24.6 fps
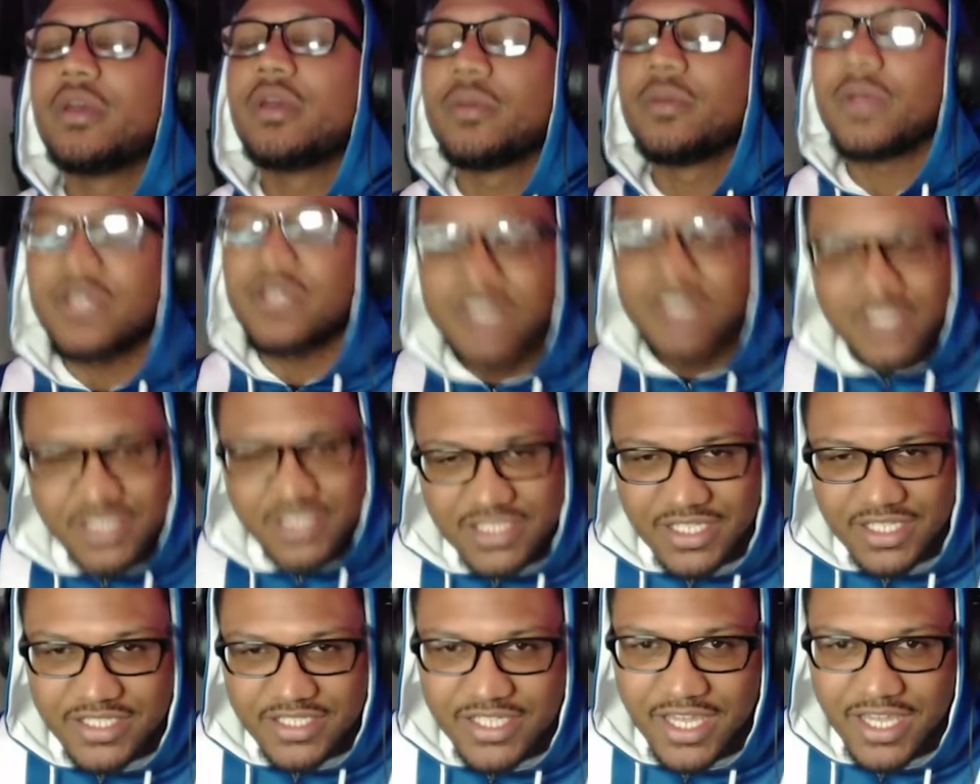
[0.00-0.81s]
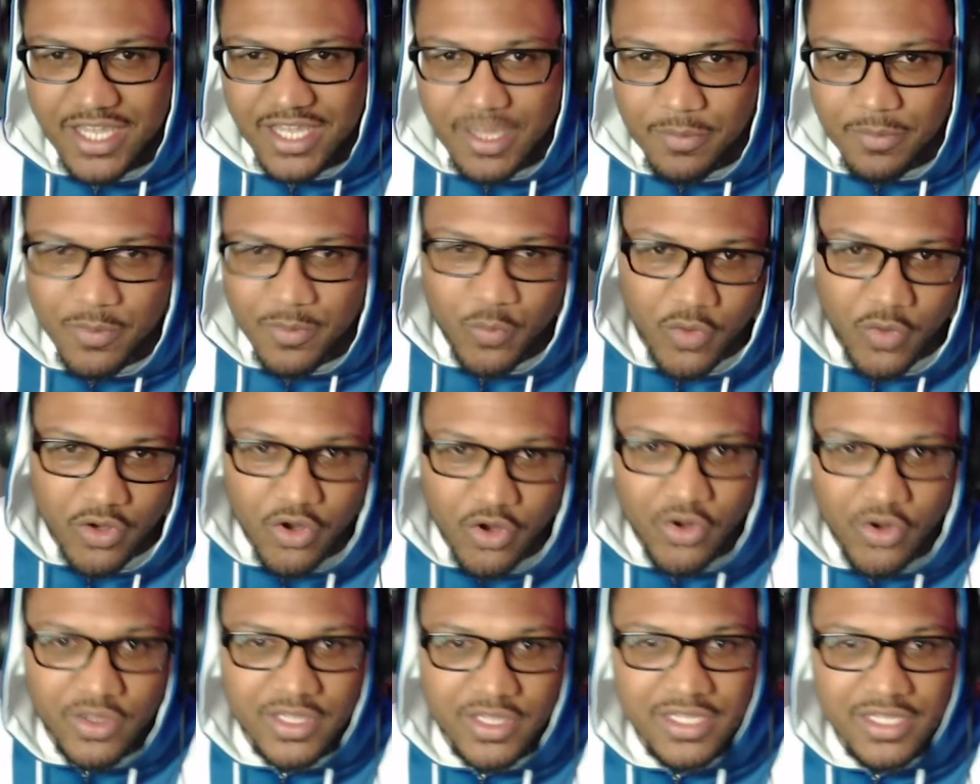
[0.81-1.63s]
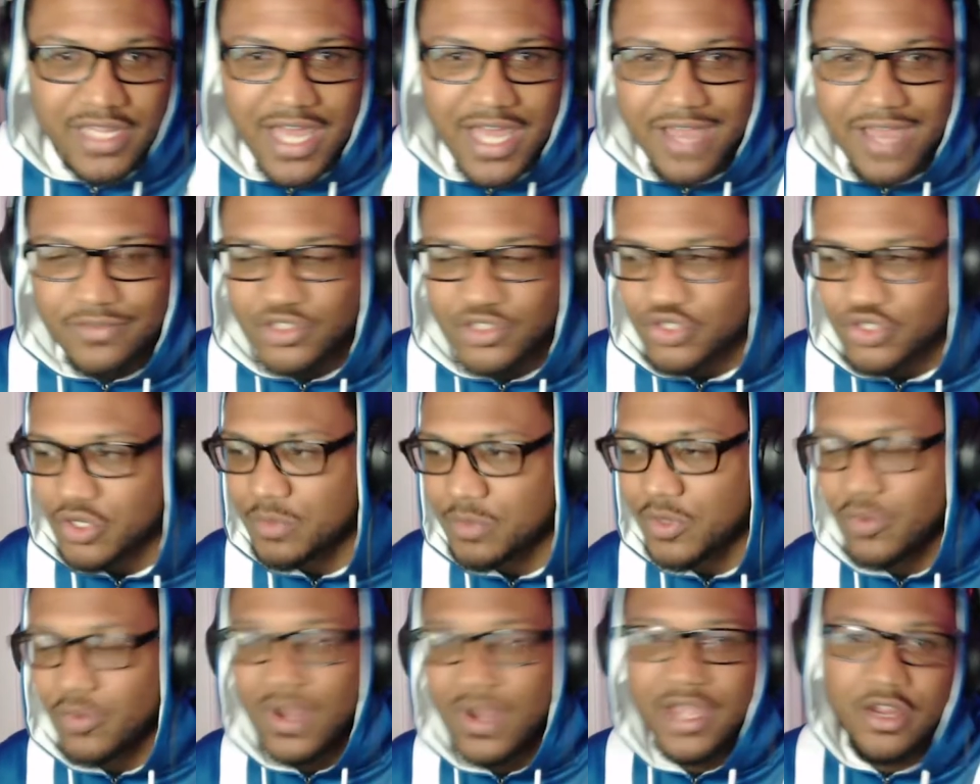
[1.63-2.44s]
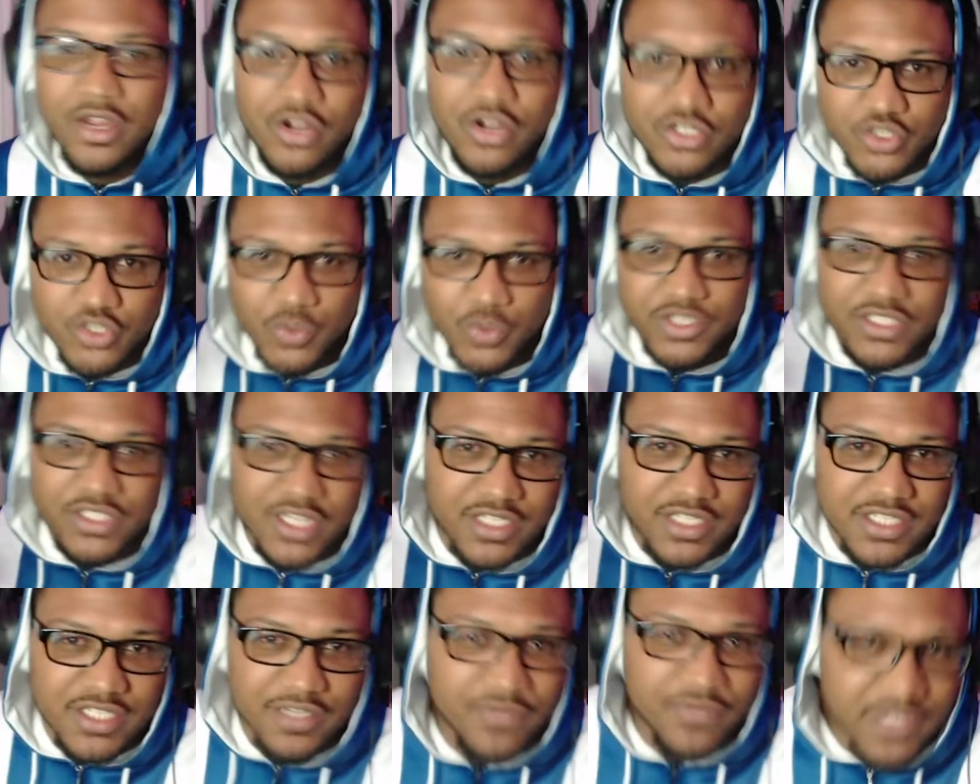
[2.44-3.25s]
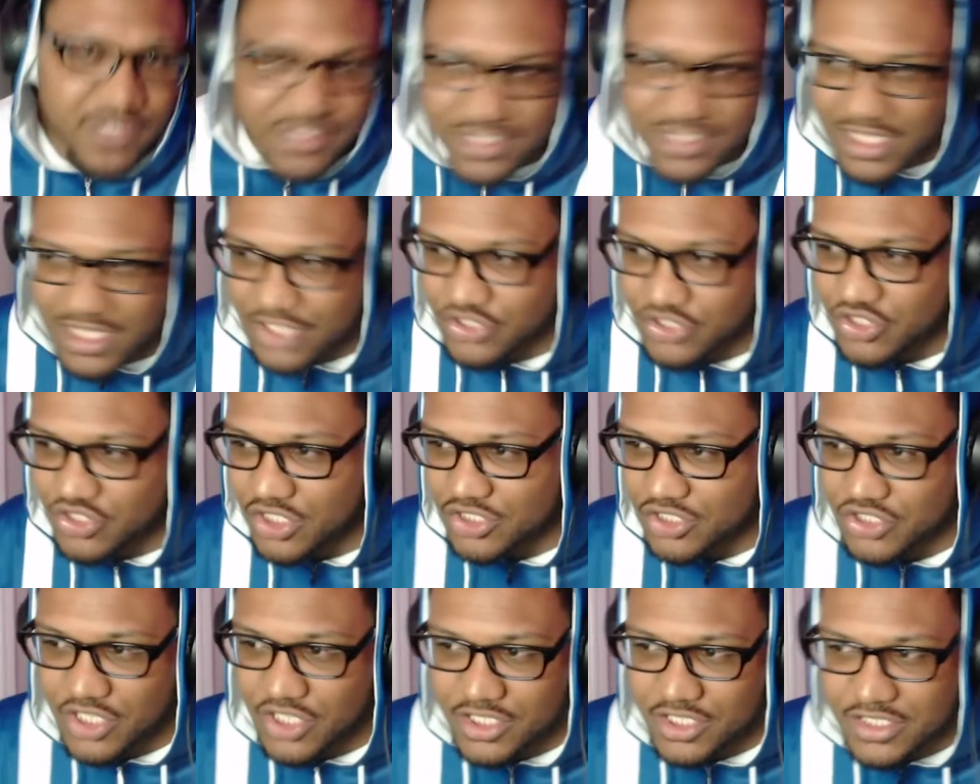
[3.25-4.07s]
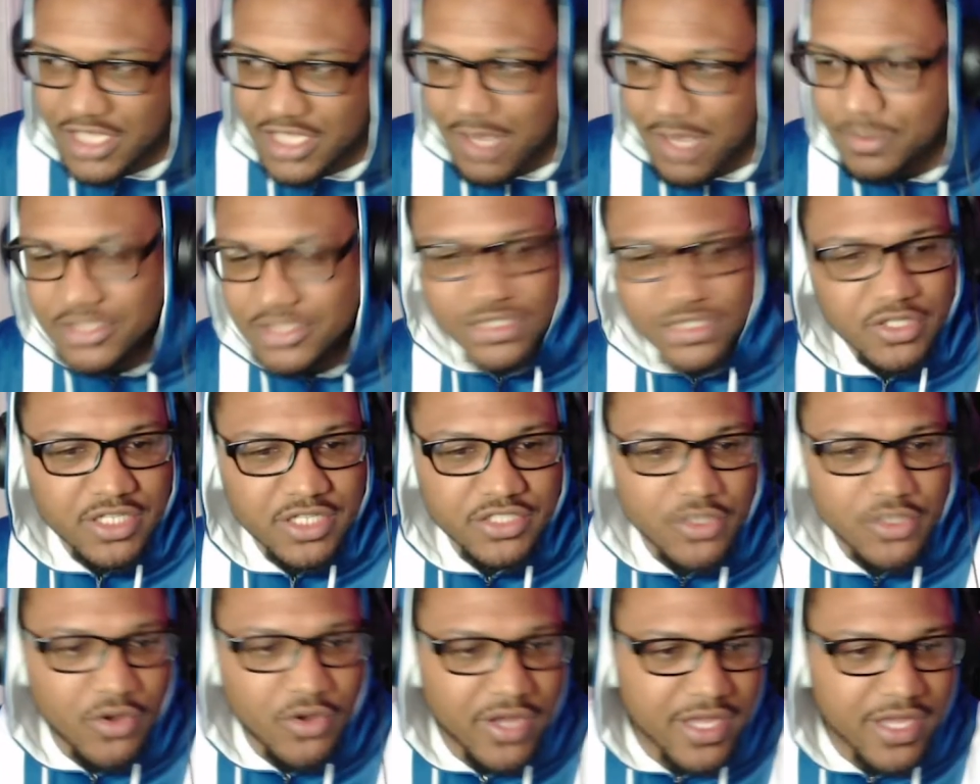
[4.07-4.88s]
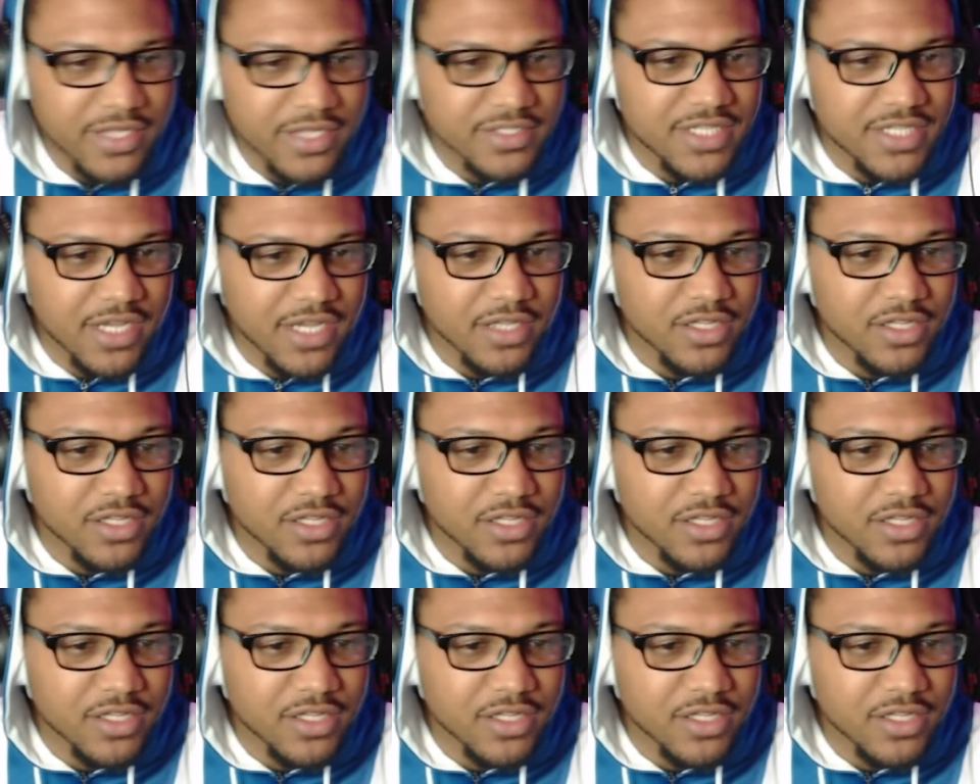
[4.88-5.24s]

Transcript: because it's 6 a.m. and we're currently live streaming right here on twitch.tv slash justjaysama. So let's go ahead and take a